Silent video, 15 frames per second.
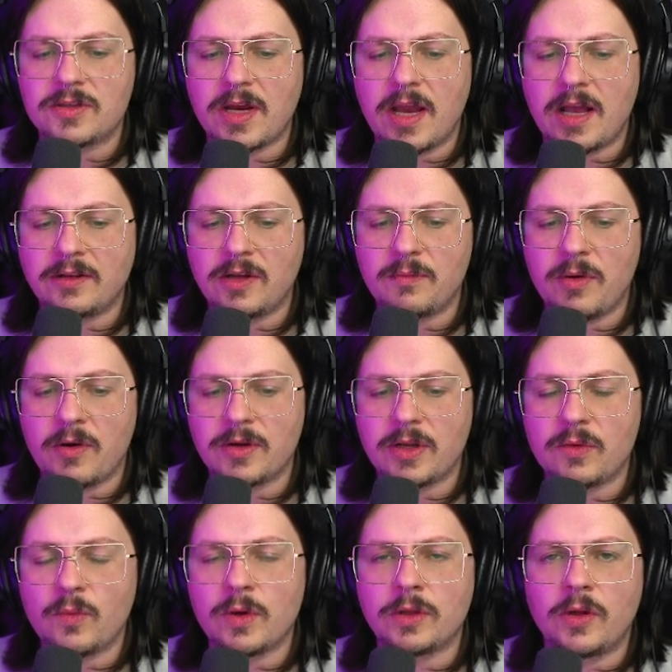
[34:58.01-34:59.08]
child
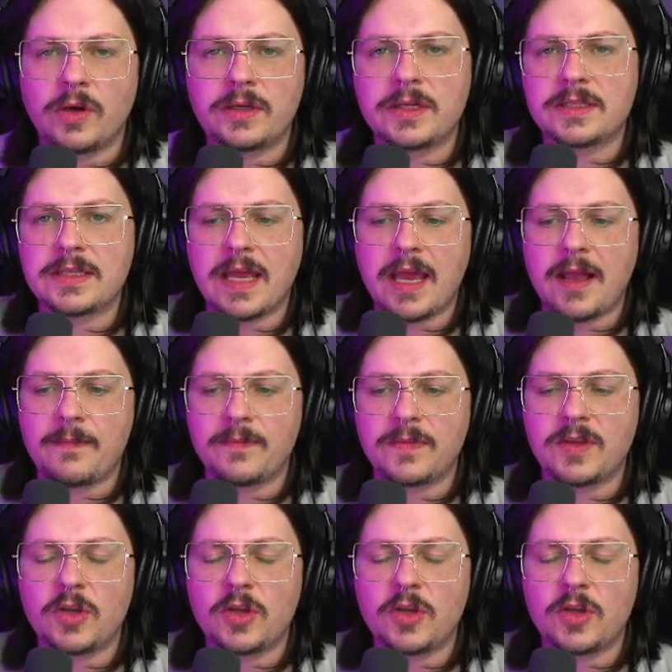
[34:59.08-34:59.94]
component will look to say,